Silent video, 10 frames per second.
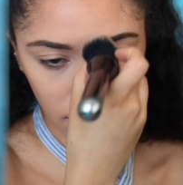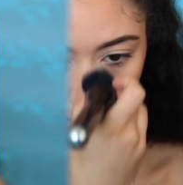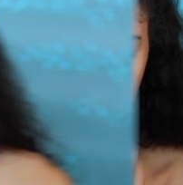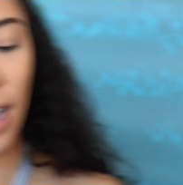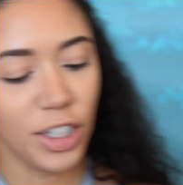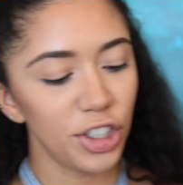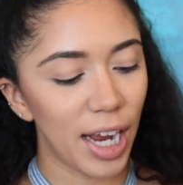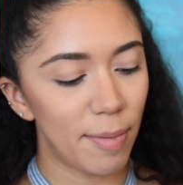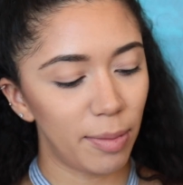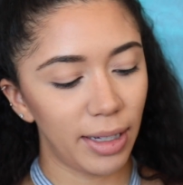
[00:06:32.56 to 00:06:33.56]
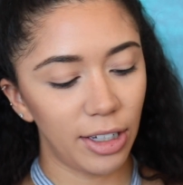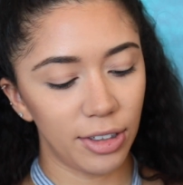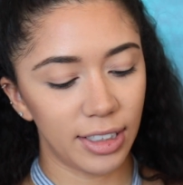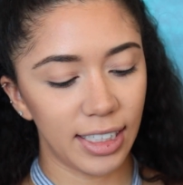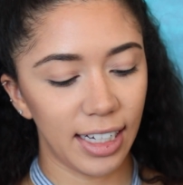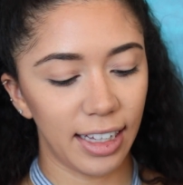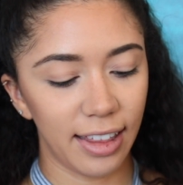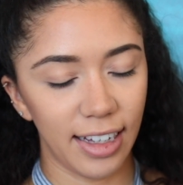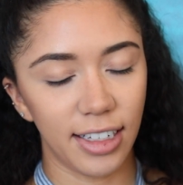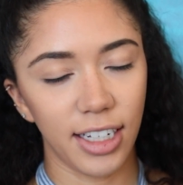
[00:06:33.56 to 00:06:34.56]
For blush, I'm going to be
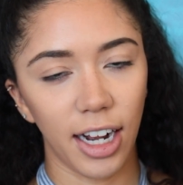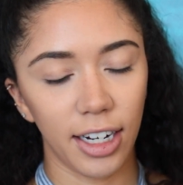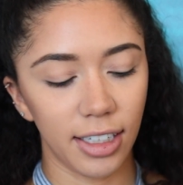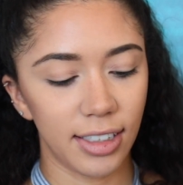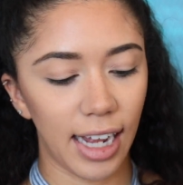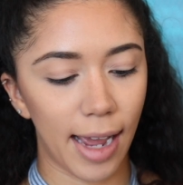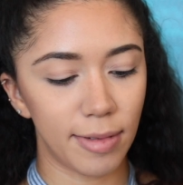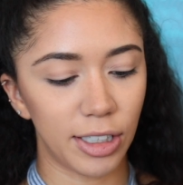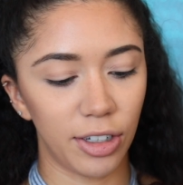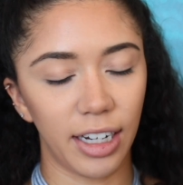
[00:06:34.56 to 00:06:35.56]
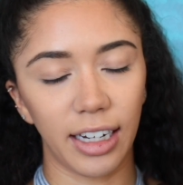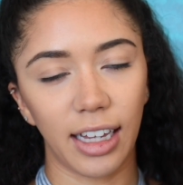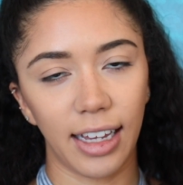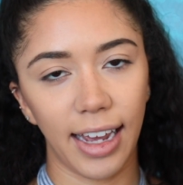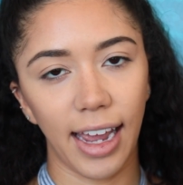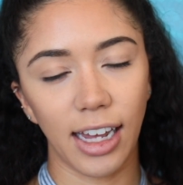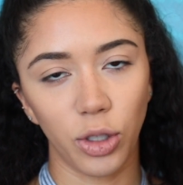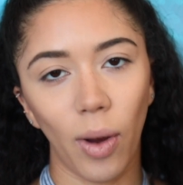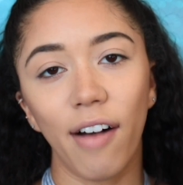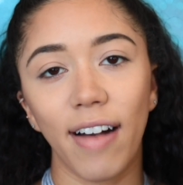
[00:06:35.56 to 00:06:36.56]
using the Tarte Amazonian Clay
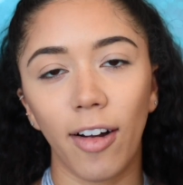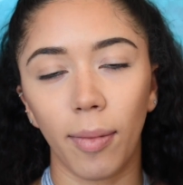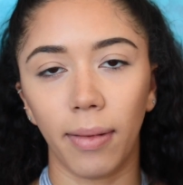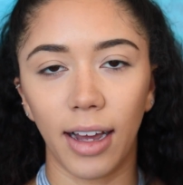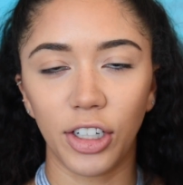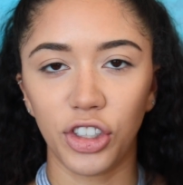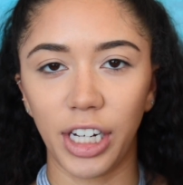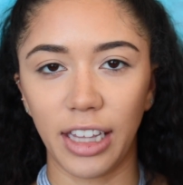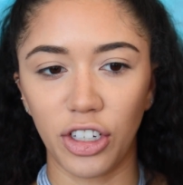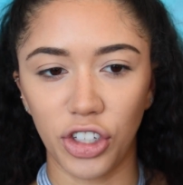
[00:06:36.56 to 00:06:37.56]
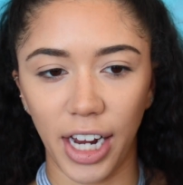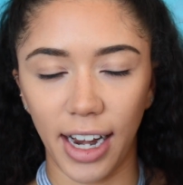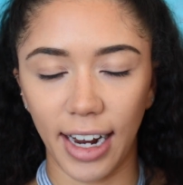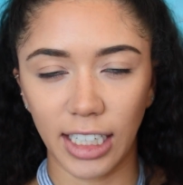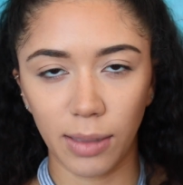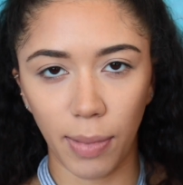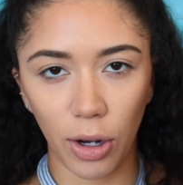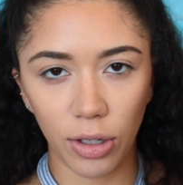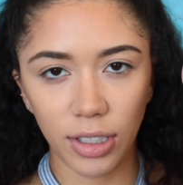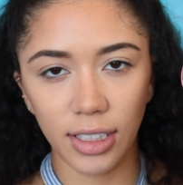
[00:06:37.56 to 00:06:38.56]
12-Hour Blush in the shade
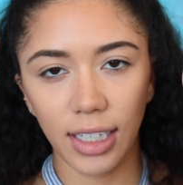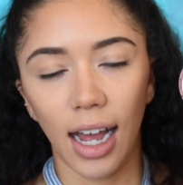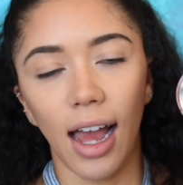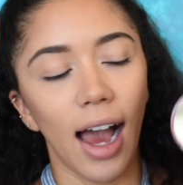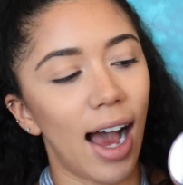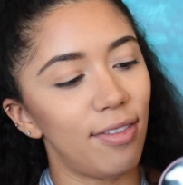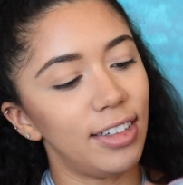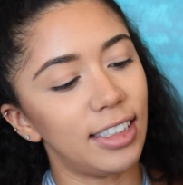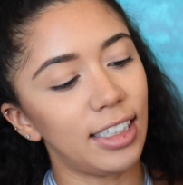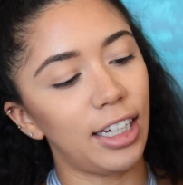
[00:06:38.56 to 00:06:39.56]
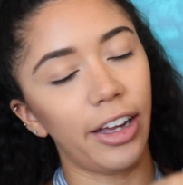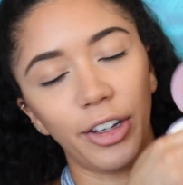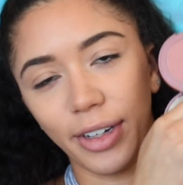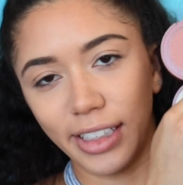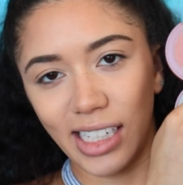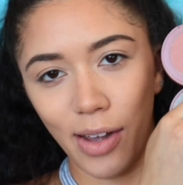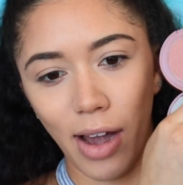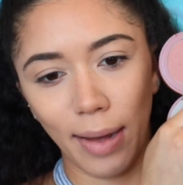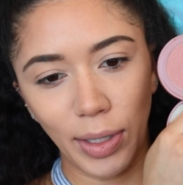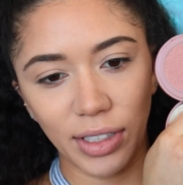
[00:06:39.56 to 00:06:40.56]
Exposed. Obviously, you can see
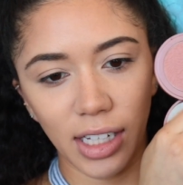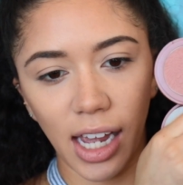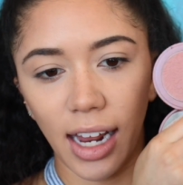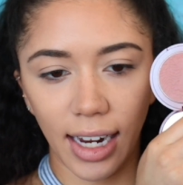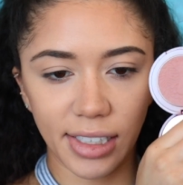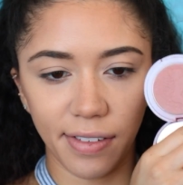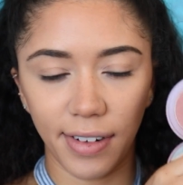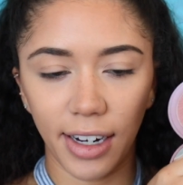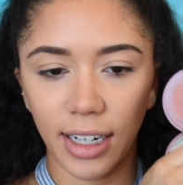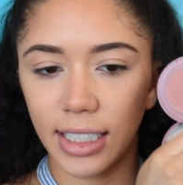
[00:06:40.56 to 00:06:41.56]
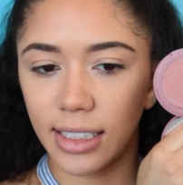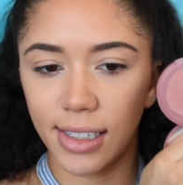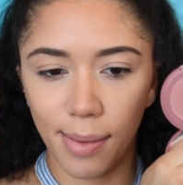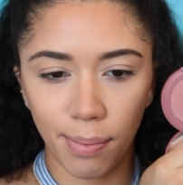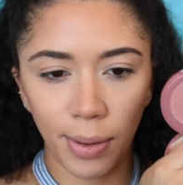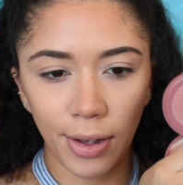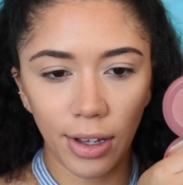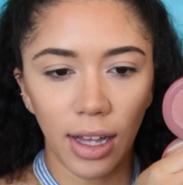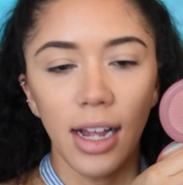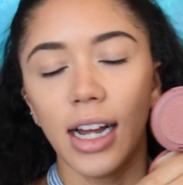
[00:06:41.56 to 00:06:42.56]
why I'm using it. It's a very
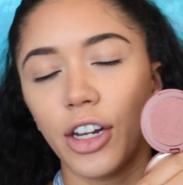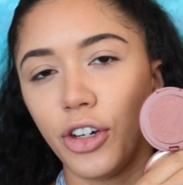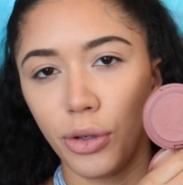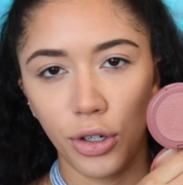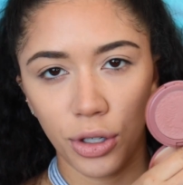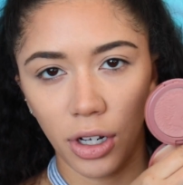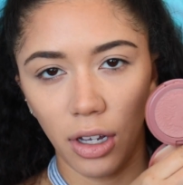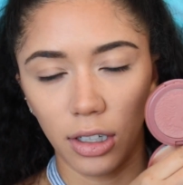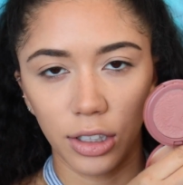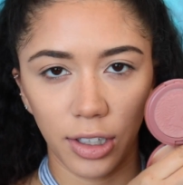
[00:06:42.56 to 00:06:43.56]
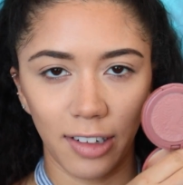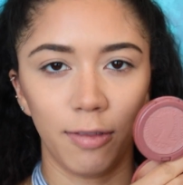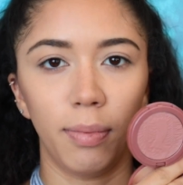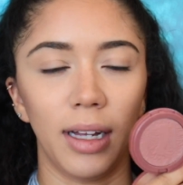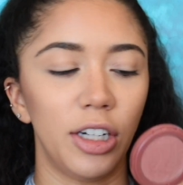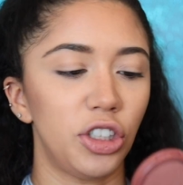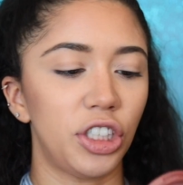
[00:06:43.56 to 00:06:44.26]
simple, neutral sort of blush